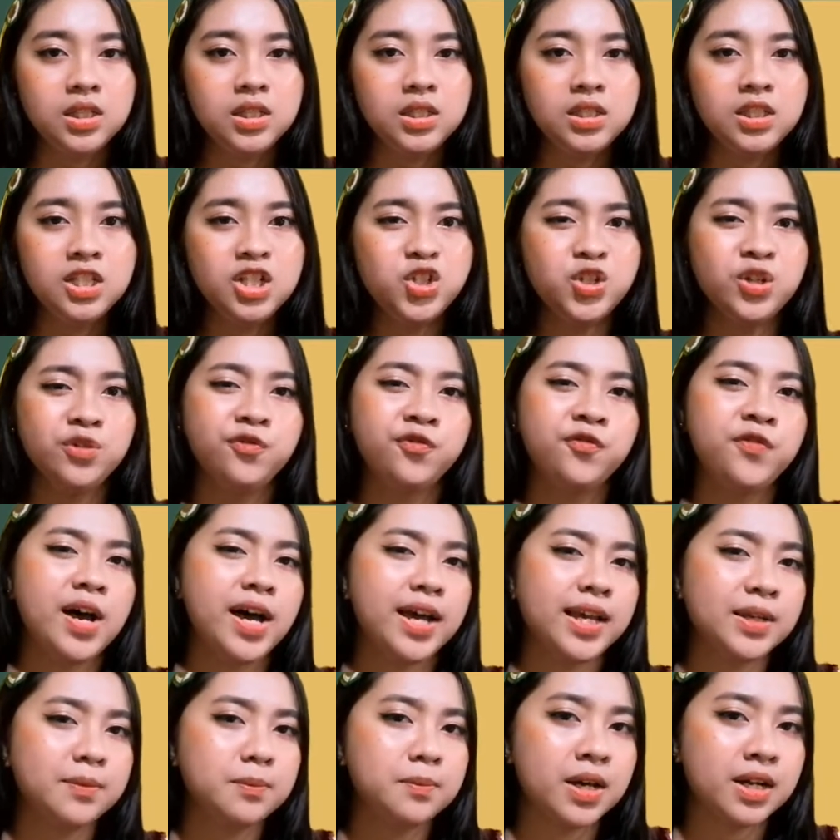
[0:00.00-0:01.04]
Nature
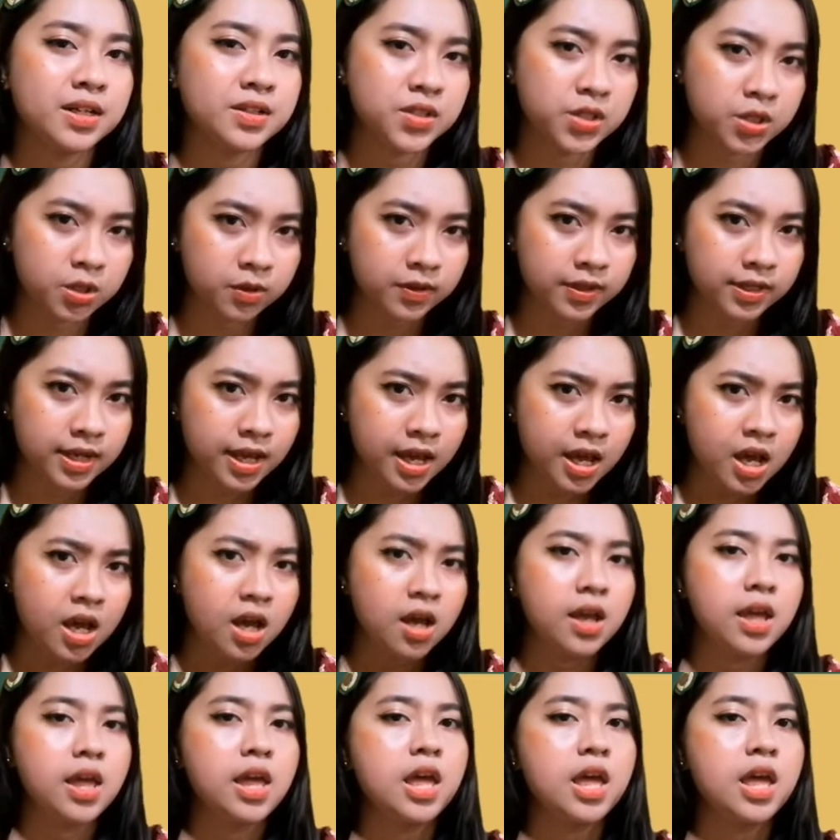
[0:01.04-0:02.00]
flying bacteria,